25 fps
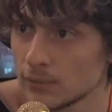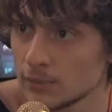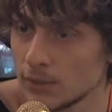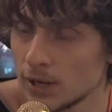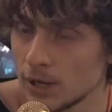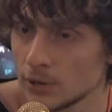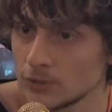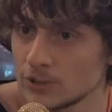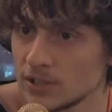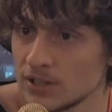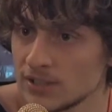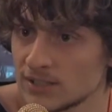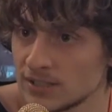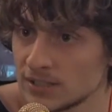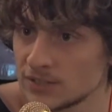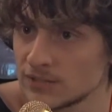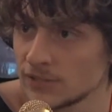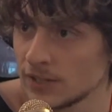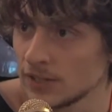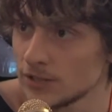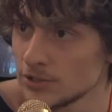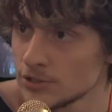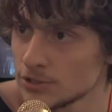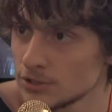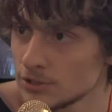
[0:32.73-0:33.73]
about his
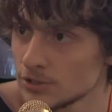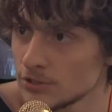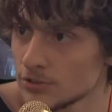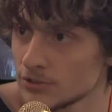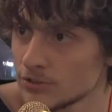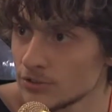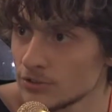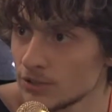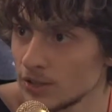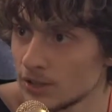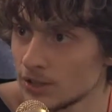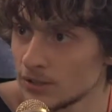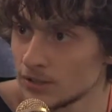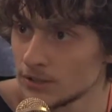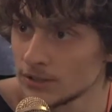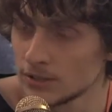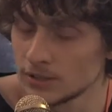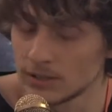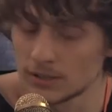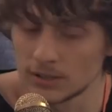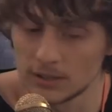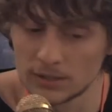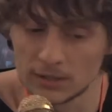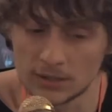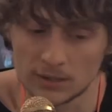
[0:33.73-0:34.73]
adventures in,
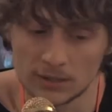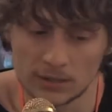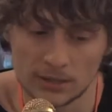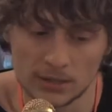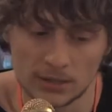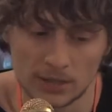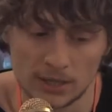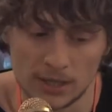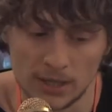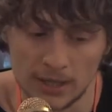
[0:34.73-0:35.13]
the,